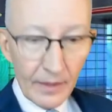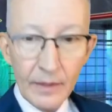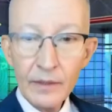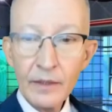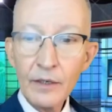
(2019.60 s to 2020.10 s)

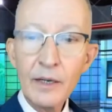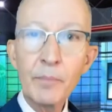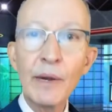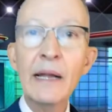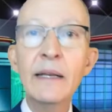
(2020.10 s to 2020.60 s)
you look at
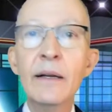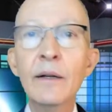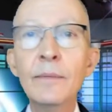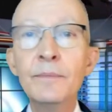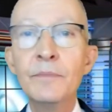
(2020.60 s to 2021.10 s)
Brad
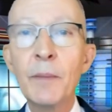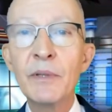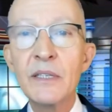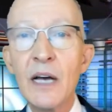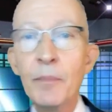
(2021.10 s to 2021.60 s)
here up at the
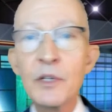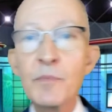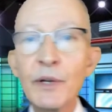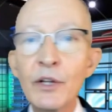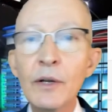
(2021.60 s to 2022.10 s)
top, looks
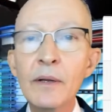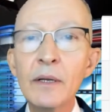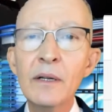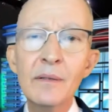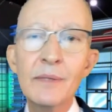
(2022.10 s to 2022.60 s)
pretty good.
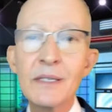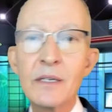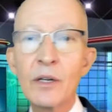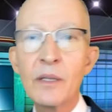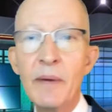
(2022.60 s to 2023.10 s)
Oh, let's
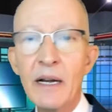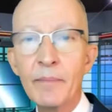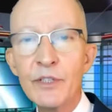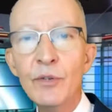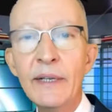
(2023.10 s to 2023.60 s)
start at the
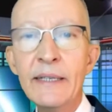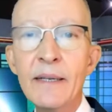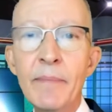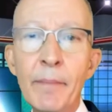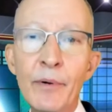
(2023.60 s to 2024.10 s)
bottom. Two LinkedIn
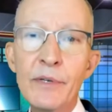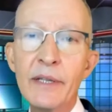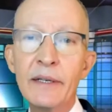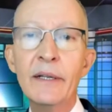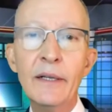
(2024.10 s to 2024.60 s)
members
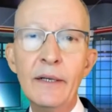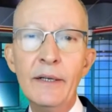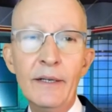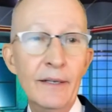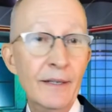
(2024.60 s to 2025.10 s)
that
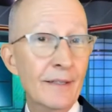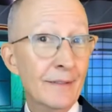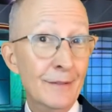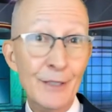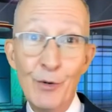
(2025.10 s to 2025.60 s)

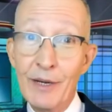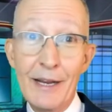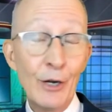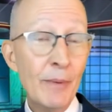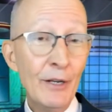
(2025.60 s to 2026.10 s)
don't
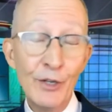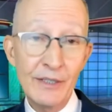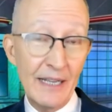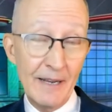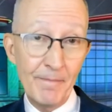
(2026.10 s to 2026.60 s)
care to be looked
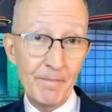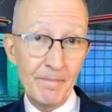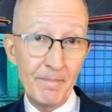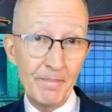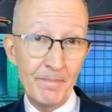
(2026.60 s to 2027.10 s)
at.
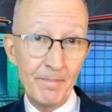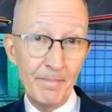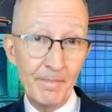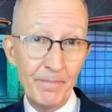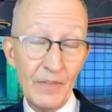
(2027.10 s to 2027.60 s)

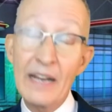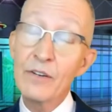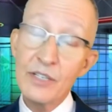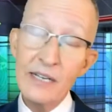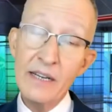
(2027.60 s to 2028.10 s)
I
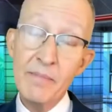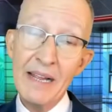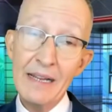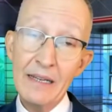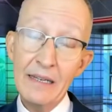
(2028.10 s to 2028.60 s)
understand you
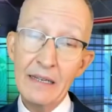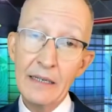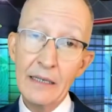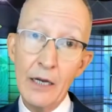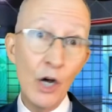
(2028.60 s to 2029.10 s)
may
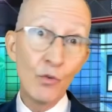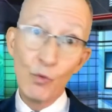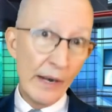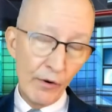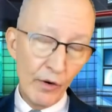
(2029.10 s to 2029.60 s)
on
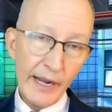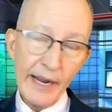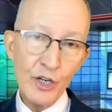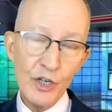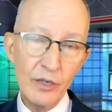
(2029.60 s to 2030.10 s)
rare
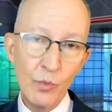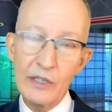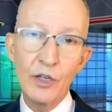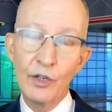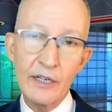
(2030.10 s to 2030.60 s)
occasion want
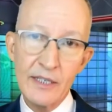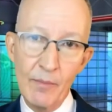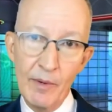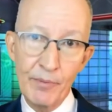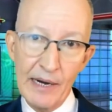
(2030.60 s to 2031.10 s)
to look at
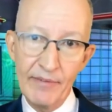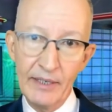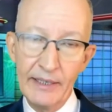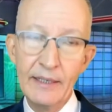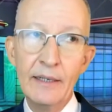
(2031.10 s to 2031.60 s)
someone privately.